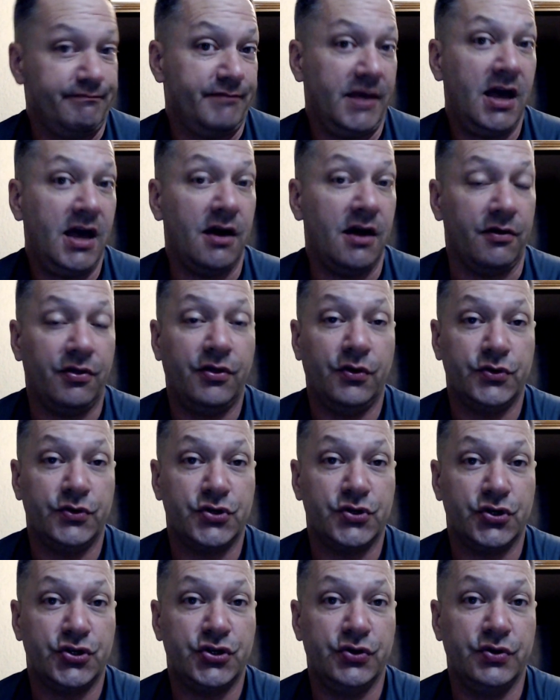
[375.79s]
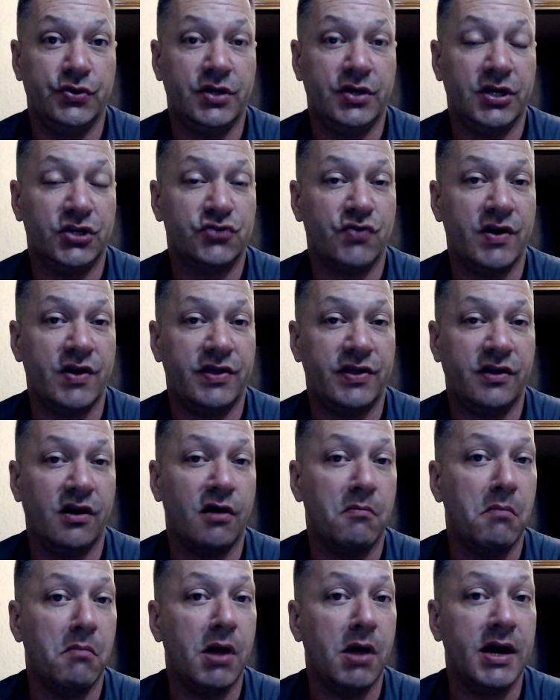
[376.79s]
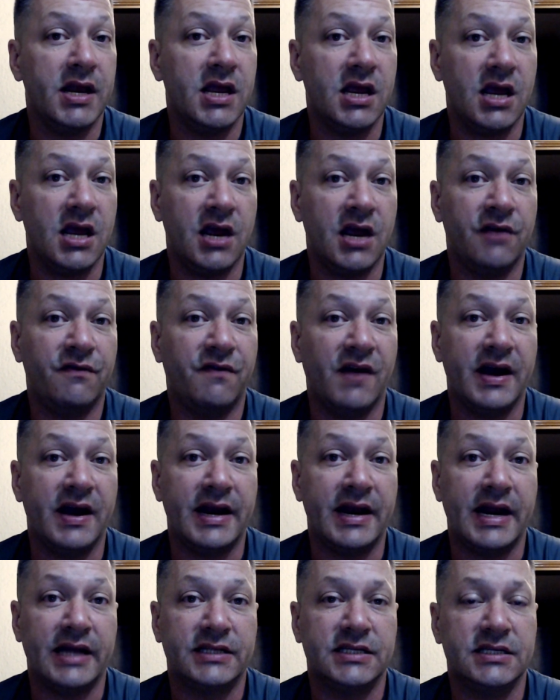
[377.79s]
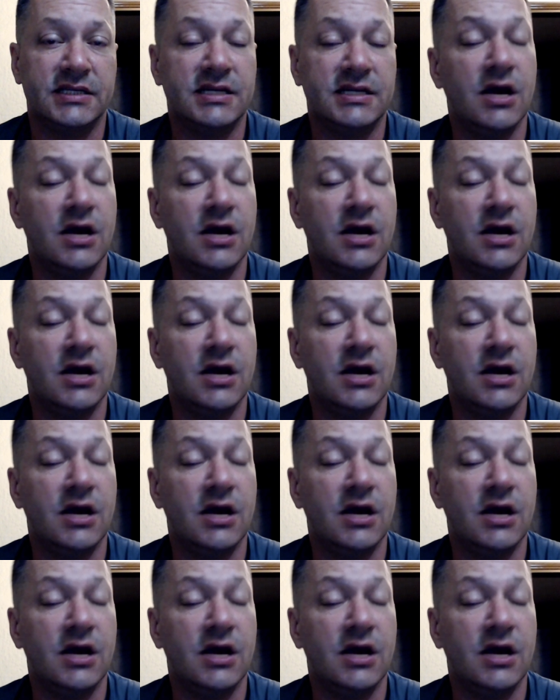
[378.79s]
yeah, those are two things right there, money and finances.